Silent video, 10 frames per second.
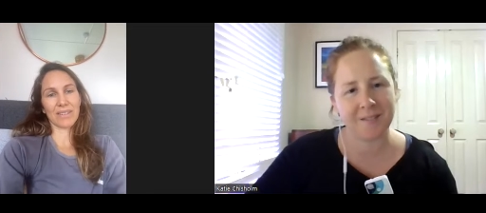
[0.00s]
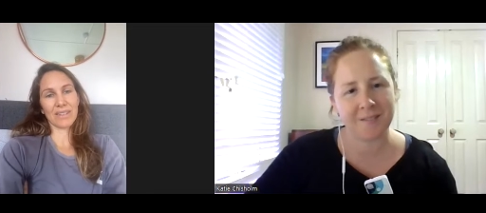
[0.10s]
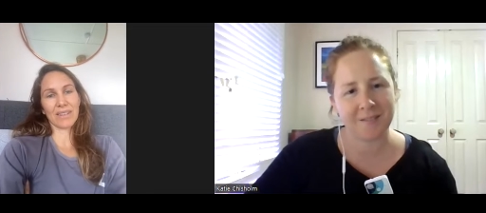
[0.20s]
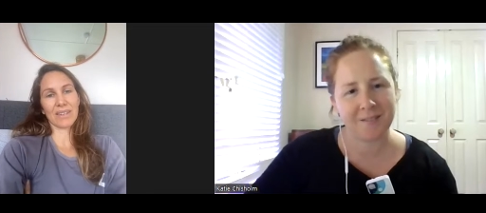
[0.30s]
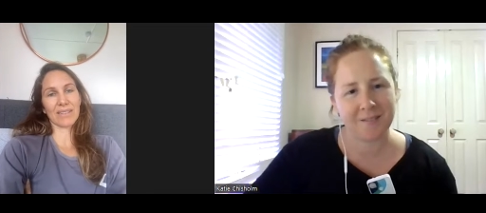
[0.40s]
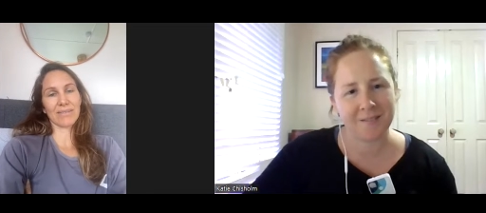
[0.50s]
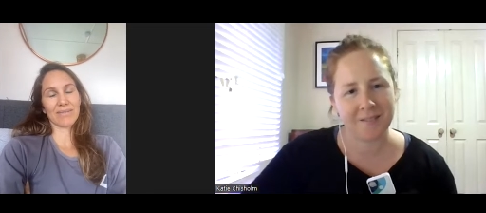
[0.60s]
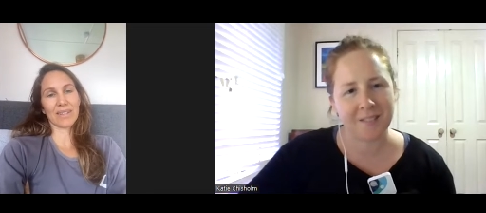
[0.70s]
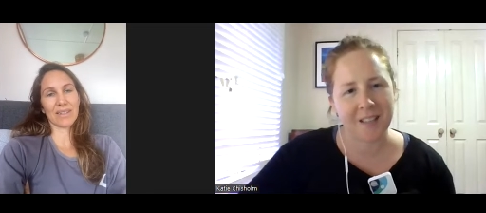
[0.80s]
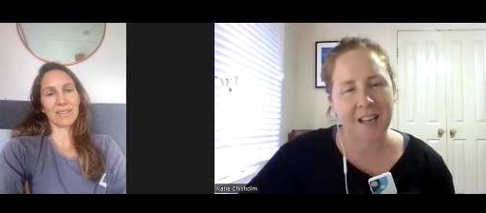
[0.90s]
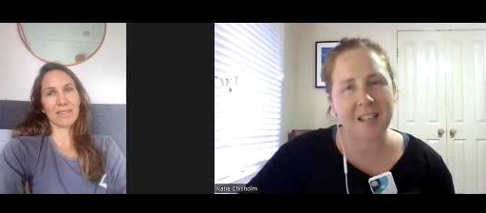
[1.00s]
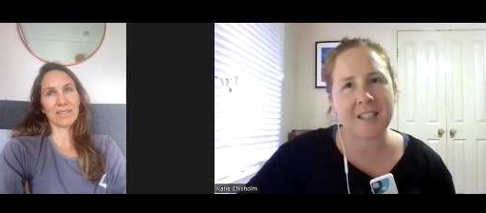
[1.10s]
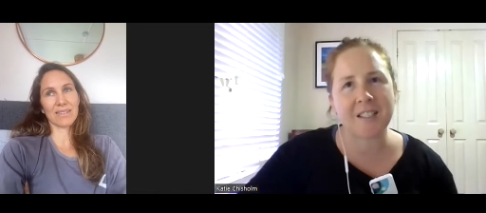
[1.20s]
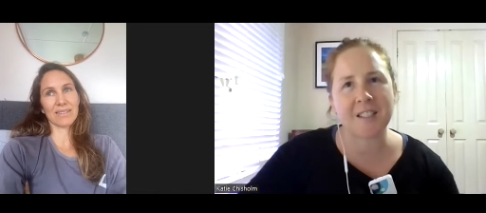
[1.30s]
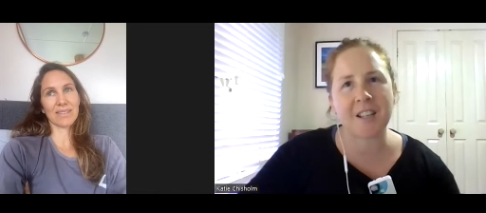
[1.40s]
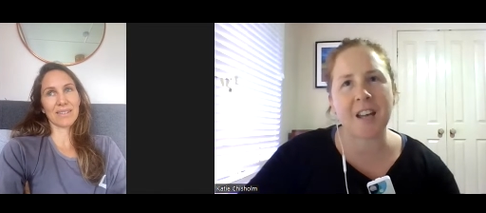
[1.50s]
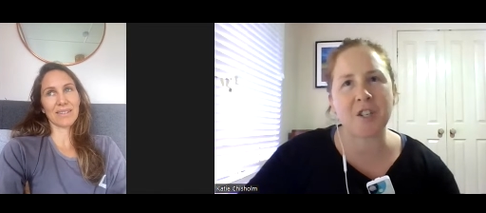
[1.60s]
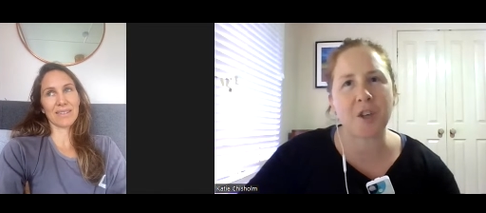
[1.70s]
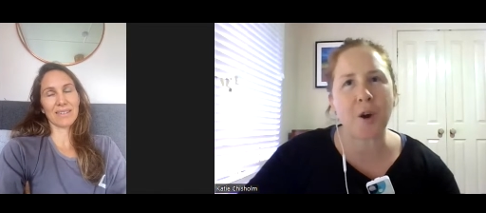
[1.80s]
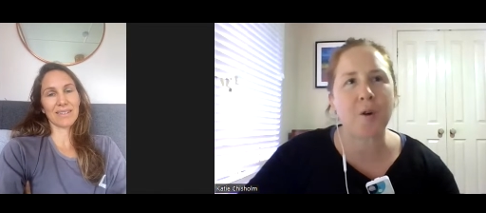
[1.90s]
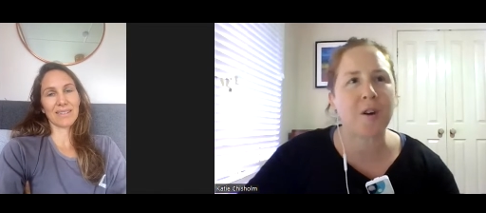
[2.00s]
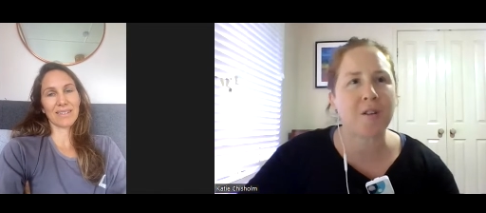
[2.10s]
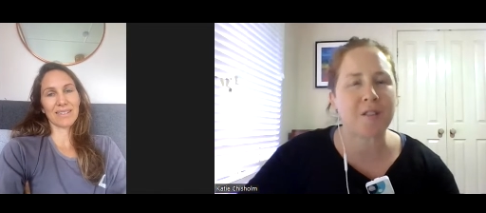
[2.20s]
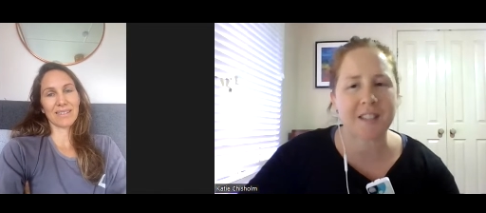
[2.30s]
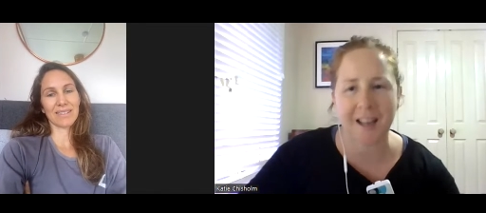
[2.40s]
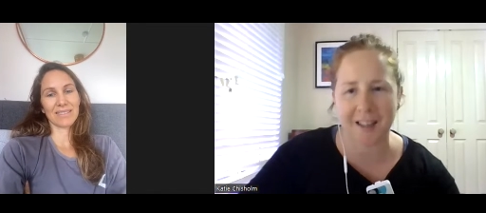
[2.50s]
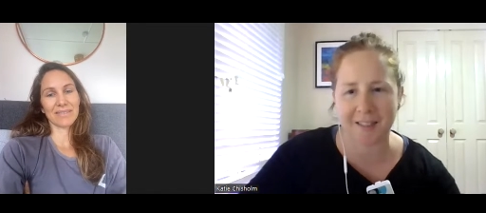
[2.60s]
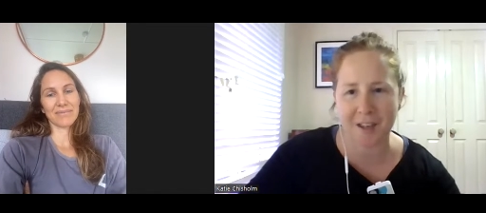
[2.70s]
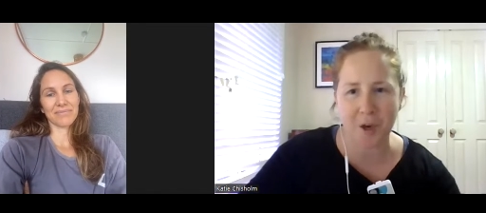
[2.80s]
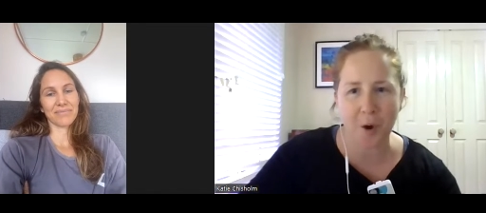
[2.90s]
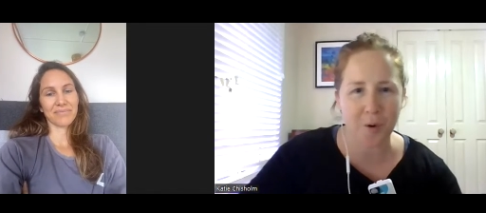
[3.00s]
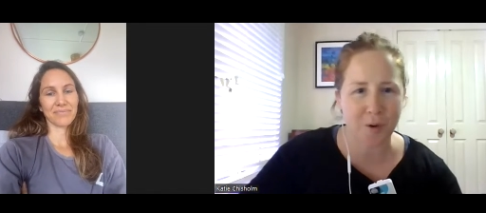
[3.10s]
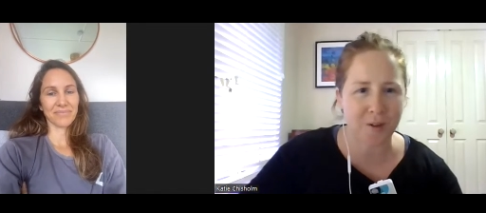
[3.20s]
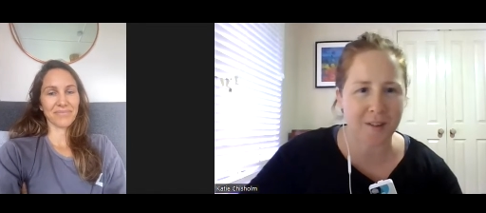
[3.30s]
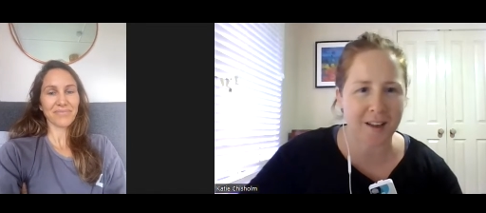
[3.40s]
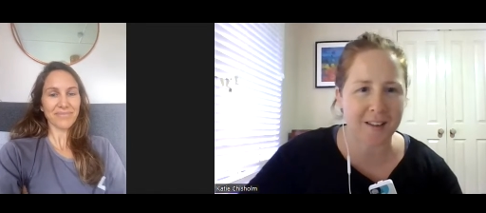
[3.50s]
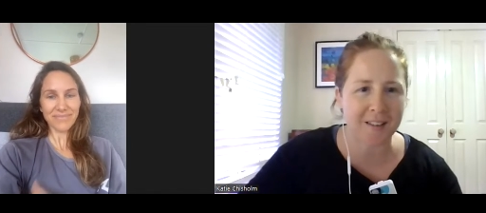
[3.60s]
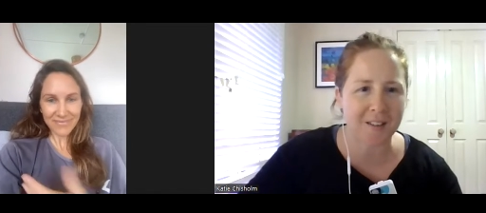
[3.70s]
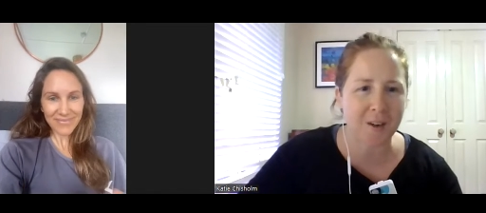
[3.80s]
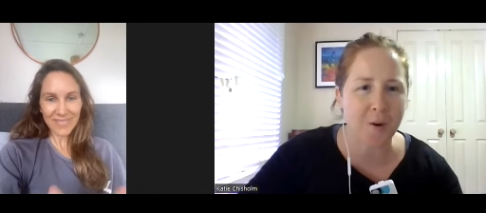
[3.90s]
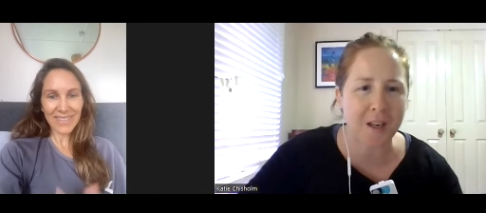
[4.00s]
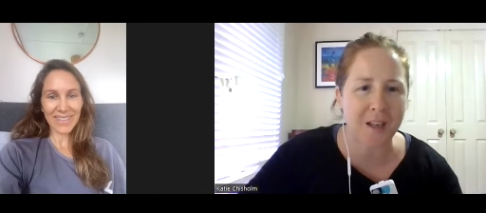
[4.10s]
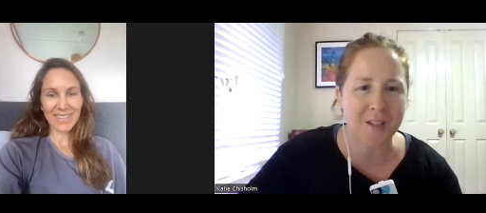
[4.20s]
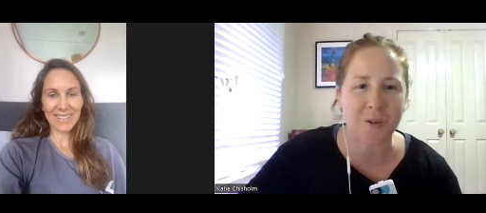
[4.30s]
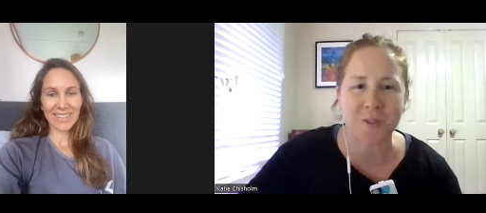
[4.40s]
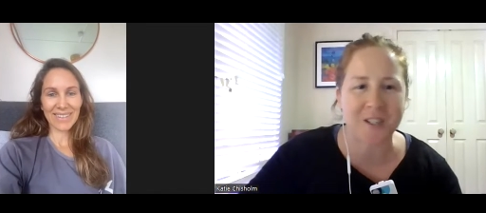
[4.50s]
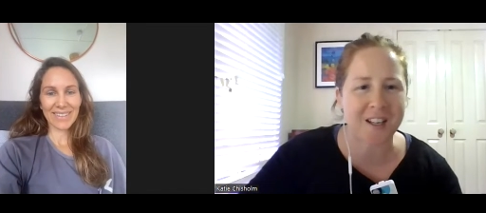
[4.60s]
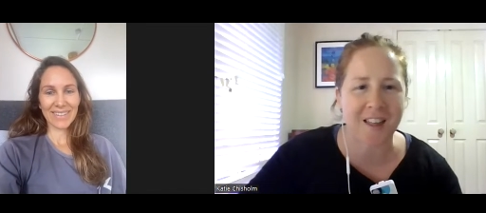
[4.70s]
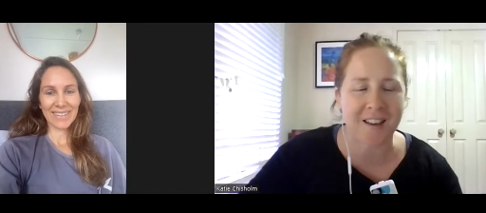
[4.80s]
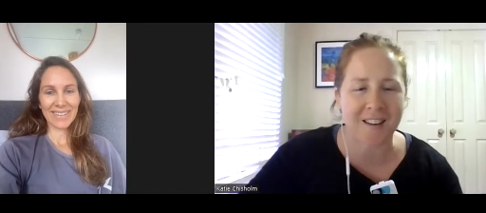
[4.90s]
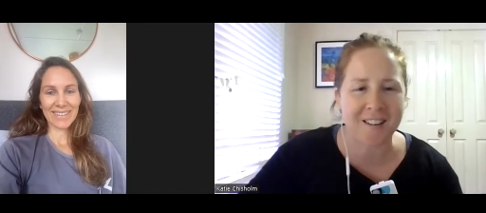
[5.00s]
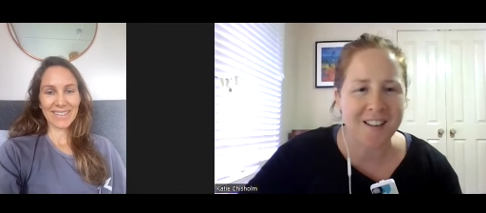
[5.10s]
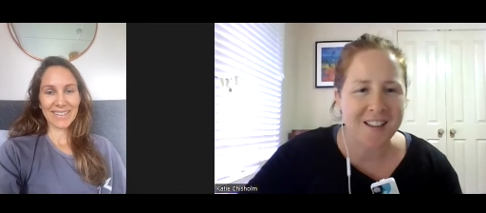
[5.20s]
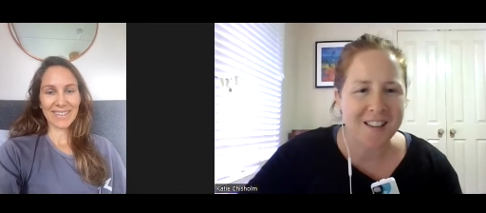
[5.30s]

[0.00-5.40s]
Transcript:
Speaker 1: yeah. And and yoga is like the yoke, like yoking us all together.